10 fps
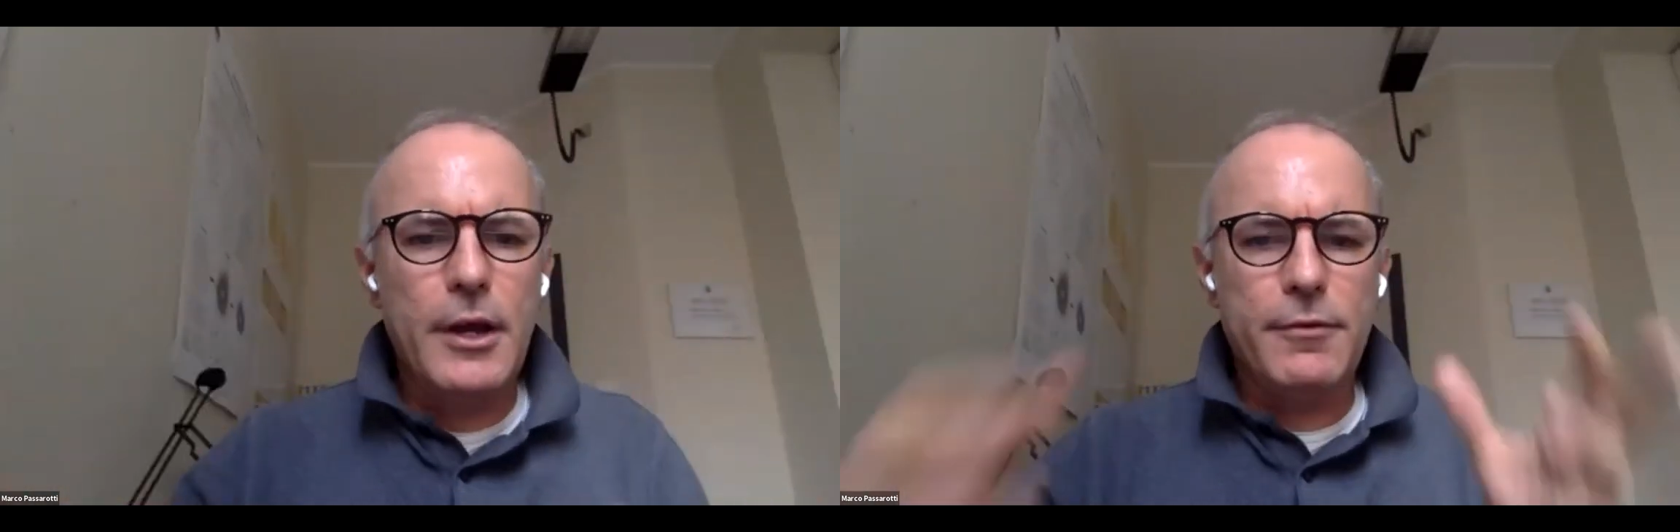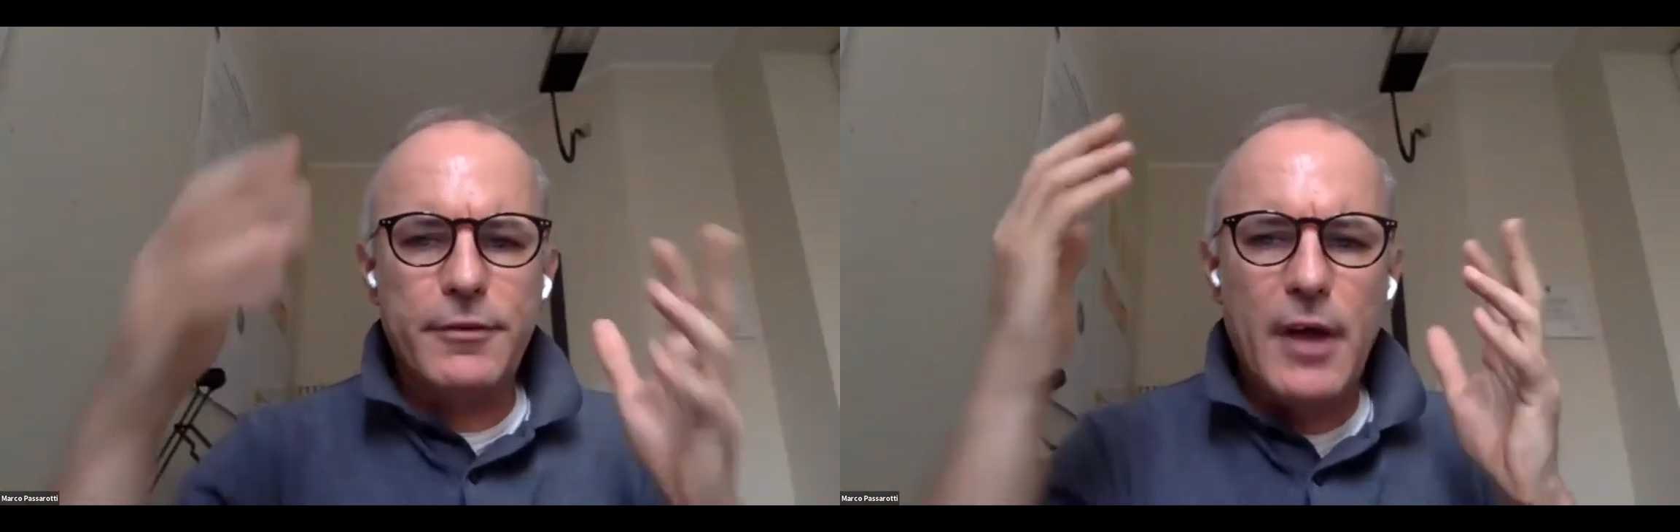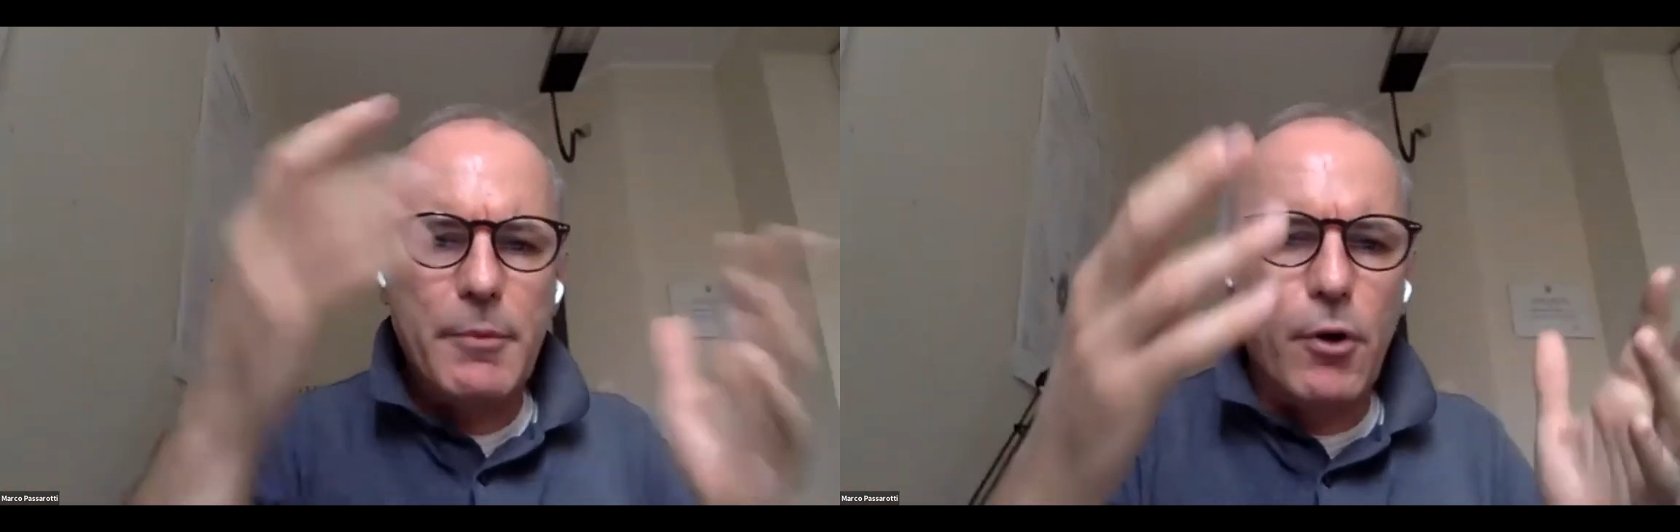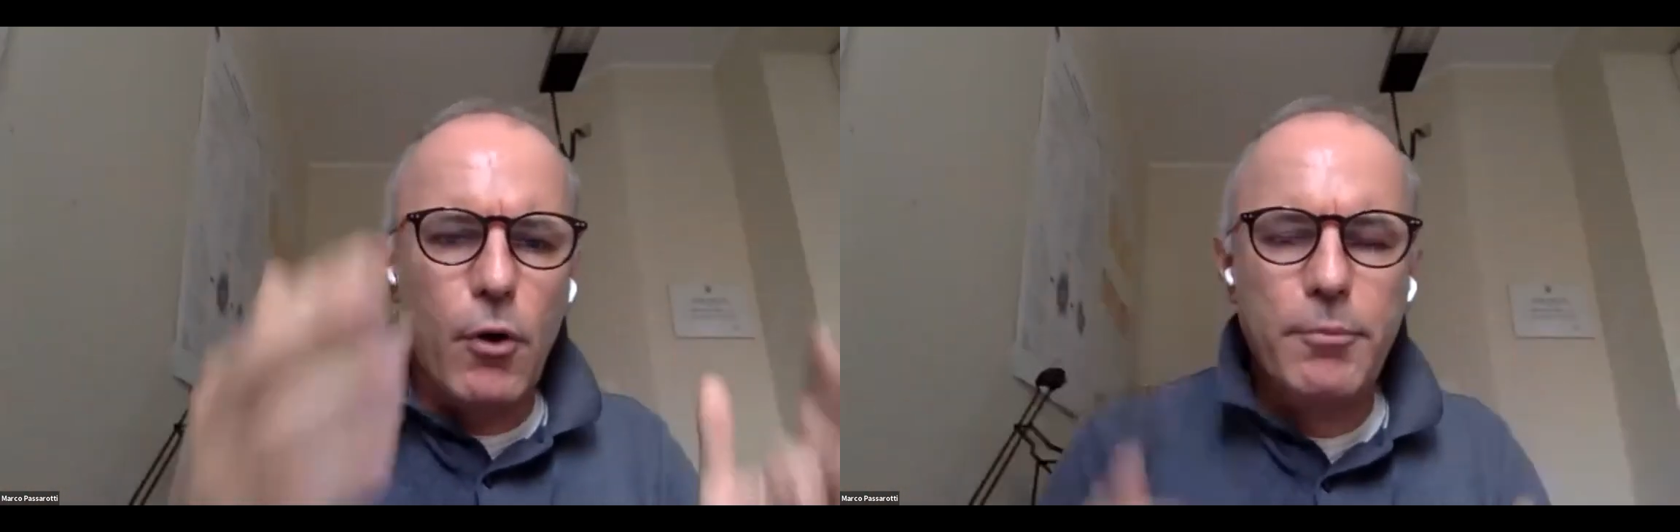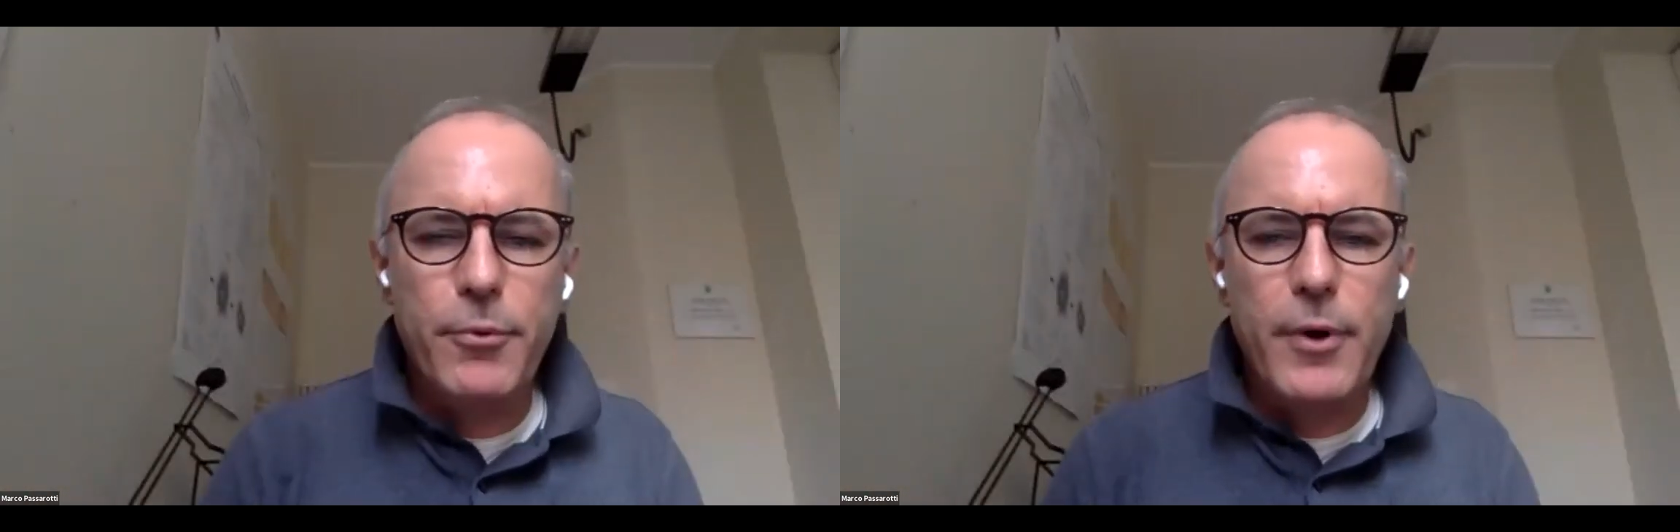in some
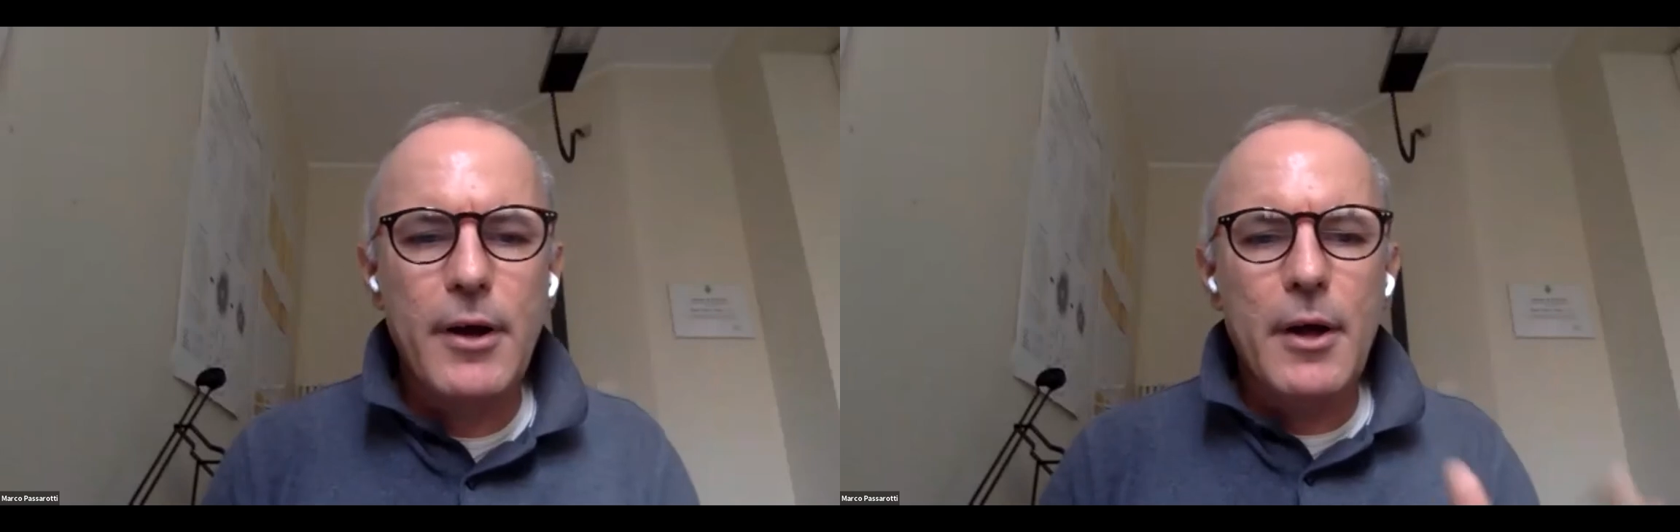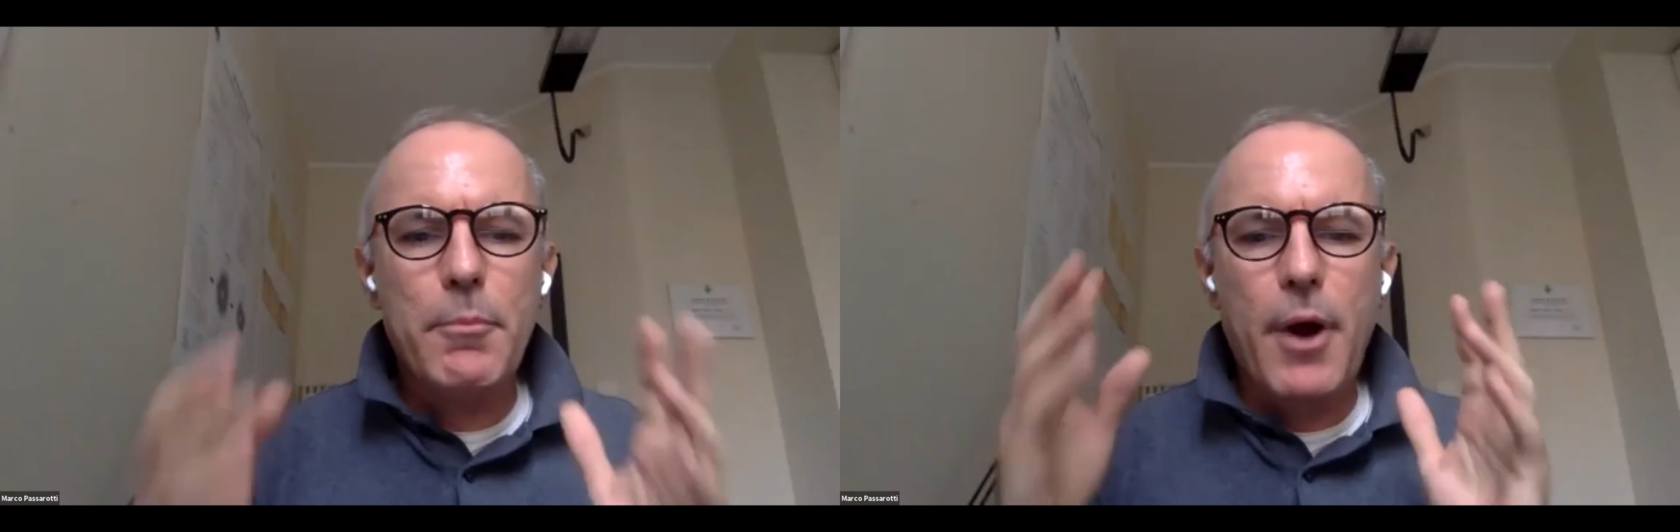corpora,